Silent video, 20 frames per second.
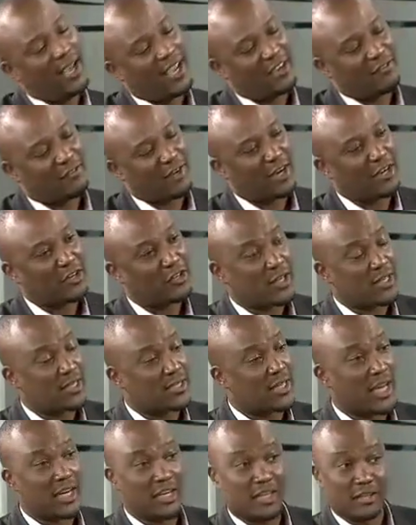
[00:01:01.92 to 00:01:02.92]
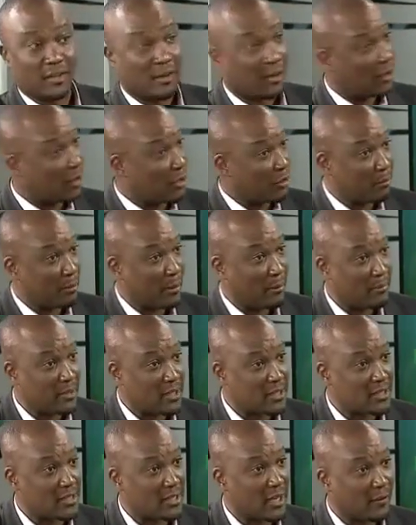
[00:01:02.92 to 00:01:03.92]
and you've done a transaction, a lot of
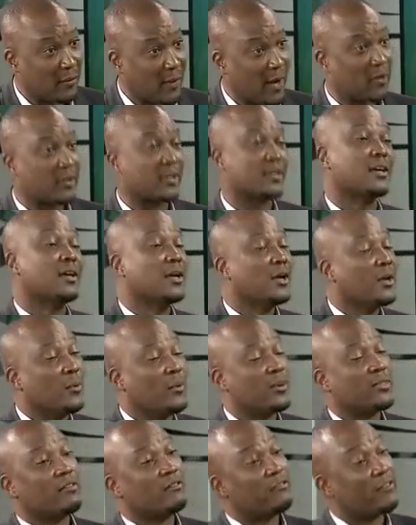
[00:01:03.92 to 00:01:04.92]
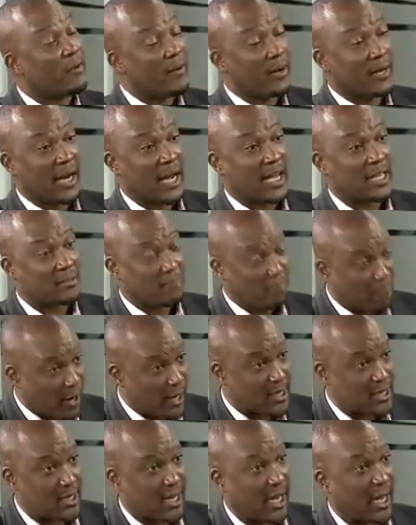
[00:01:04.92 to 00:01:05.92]
publicity around it, with a very nice
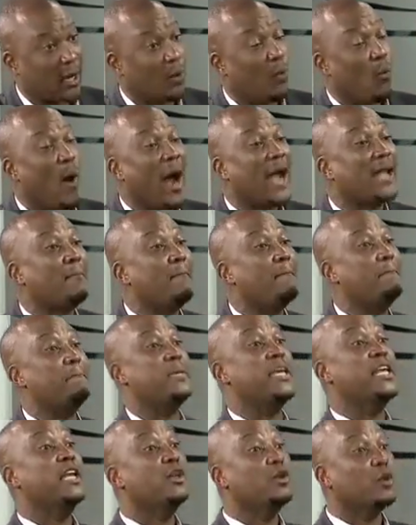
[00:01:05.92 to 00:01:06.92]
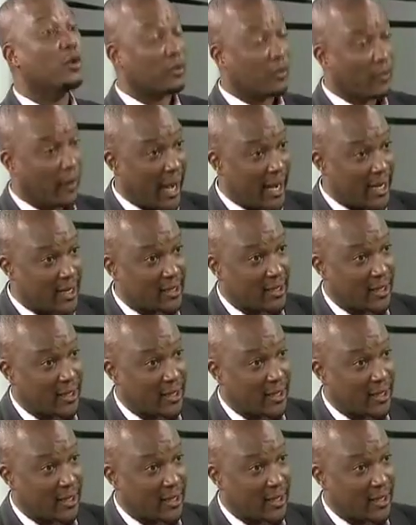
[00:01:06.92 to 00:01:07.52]
price tag, 1 billion rand.